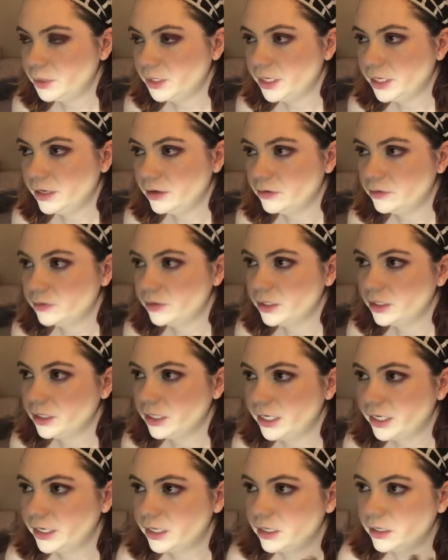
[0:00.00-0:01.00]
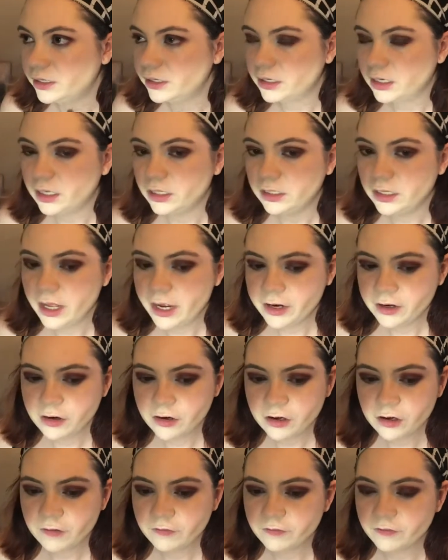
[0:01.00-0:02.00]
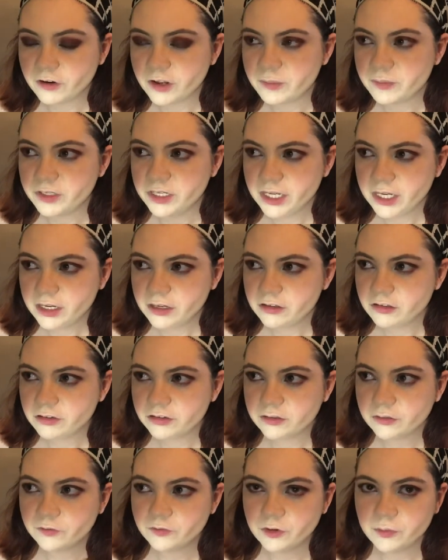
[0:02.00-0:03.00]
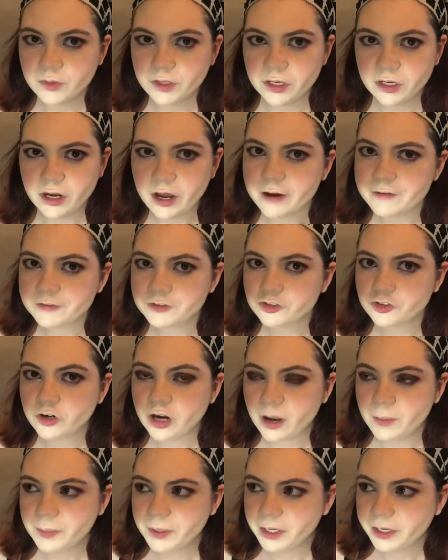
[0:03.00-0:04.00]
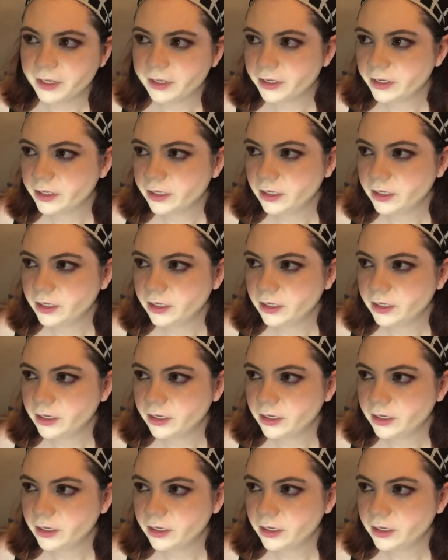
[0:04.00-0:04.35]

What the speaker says: pick out, like, a liner from NYX, from the Off Tropic